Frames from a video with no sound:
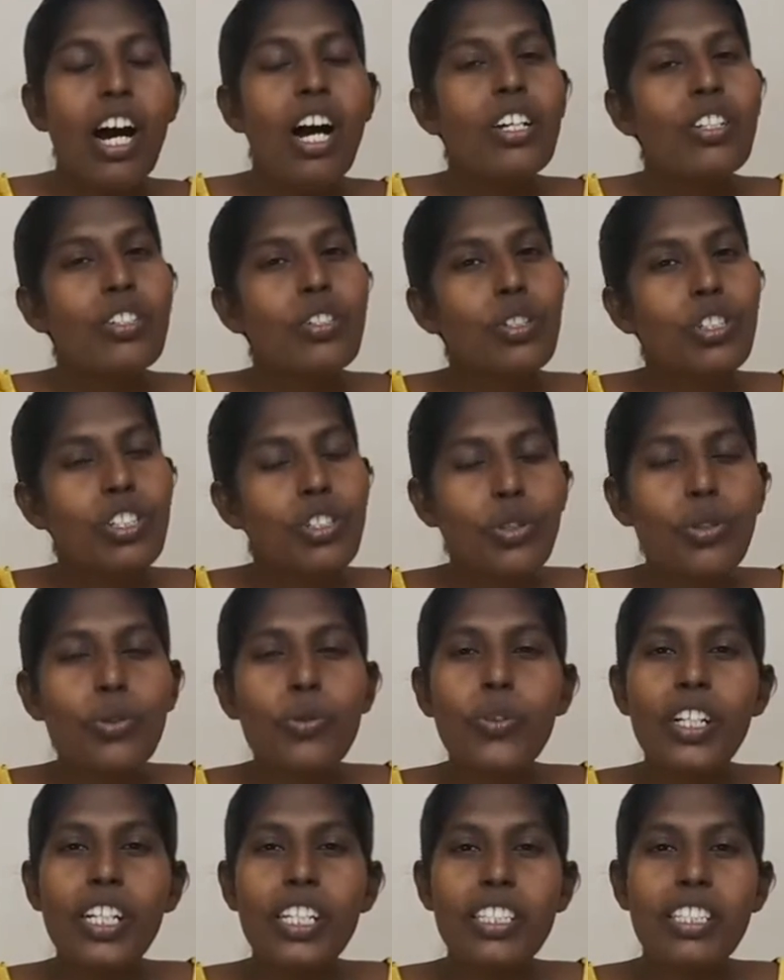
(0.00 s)
So
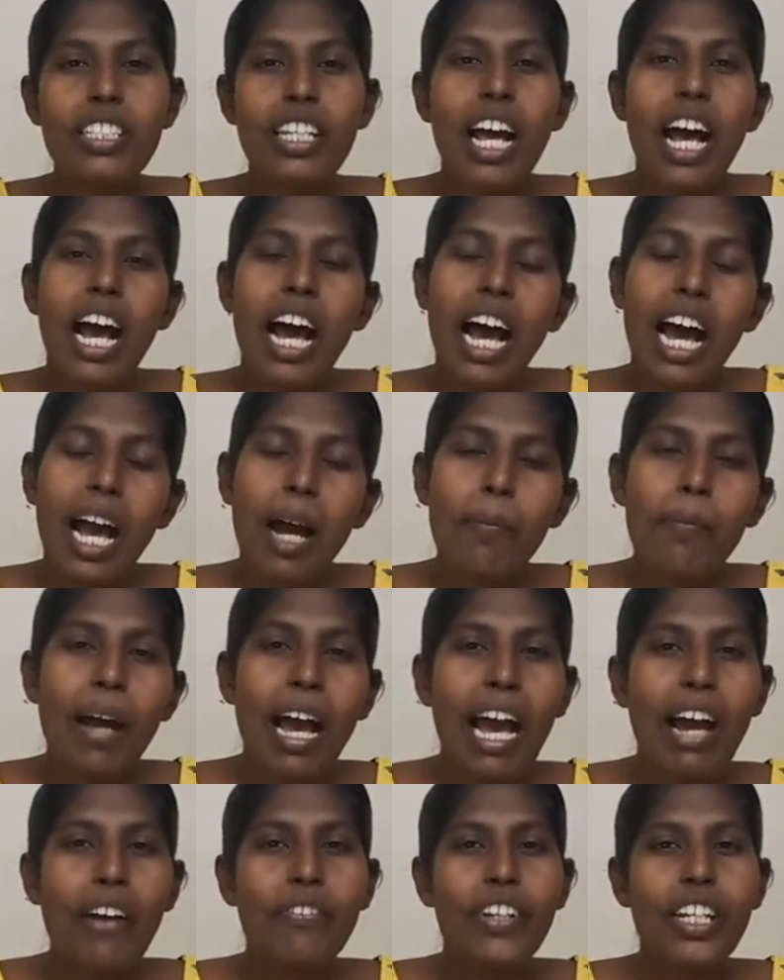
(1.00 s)
students, I am
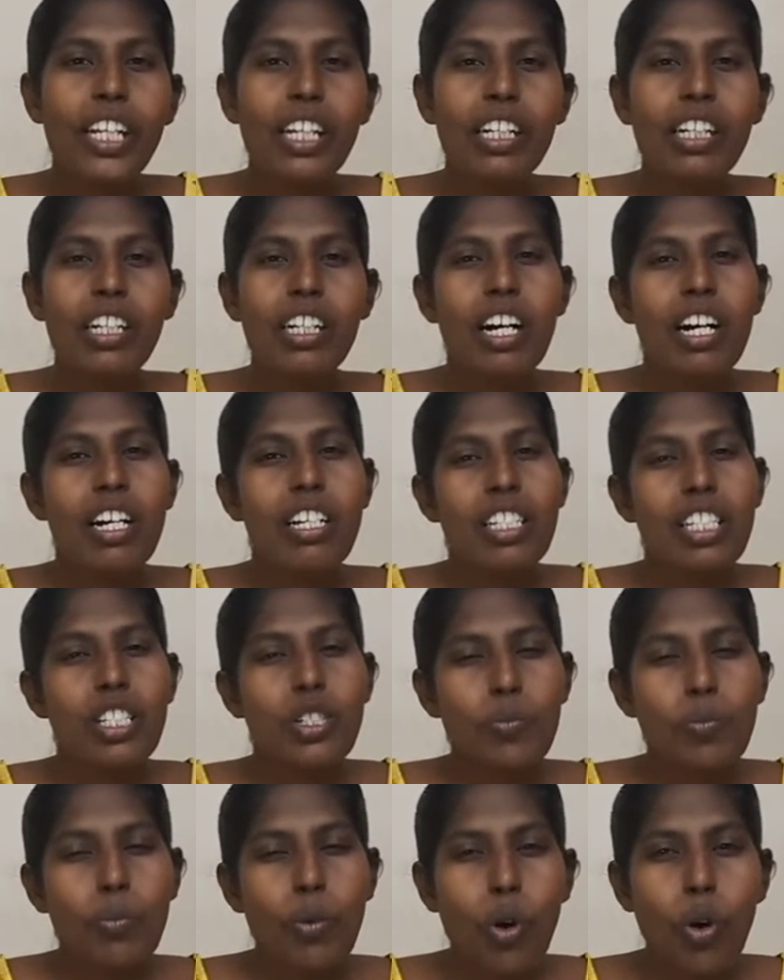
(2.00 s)
having a
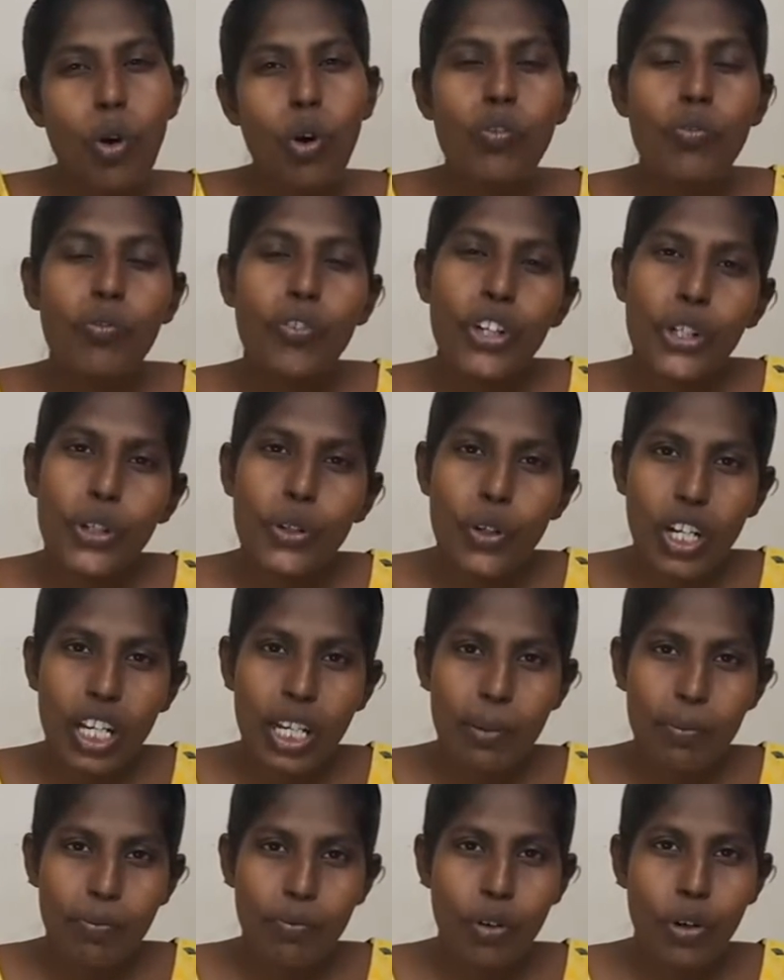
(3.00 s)
small video
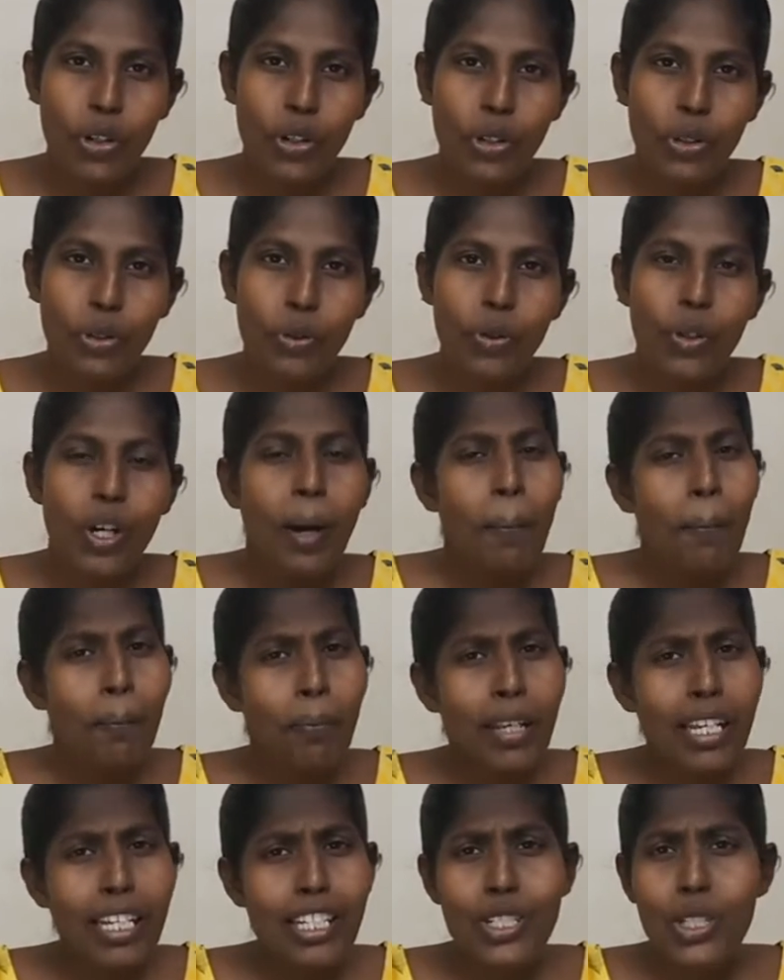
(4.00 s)
clip for you.
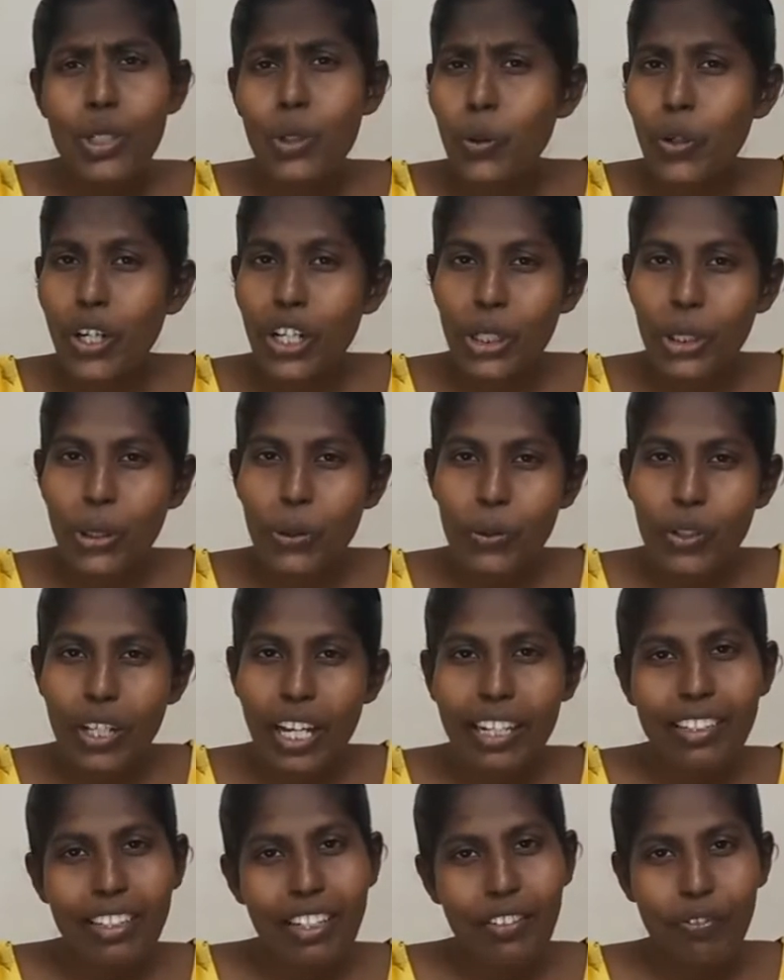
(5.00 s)
Please look into
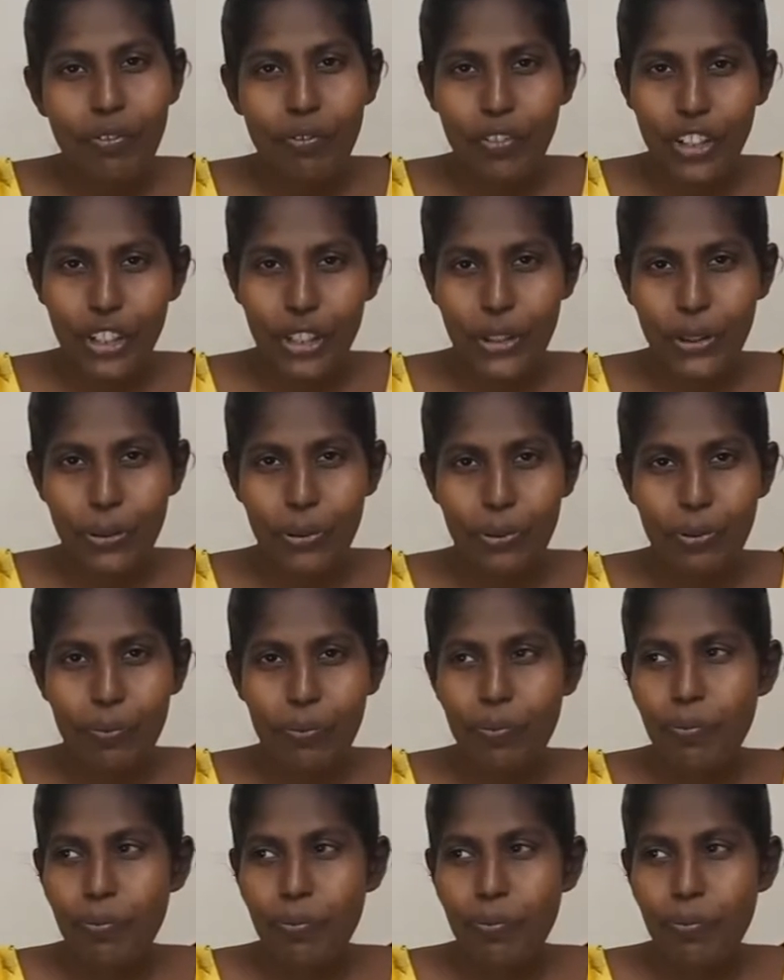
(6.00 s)
that video.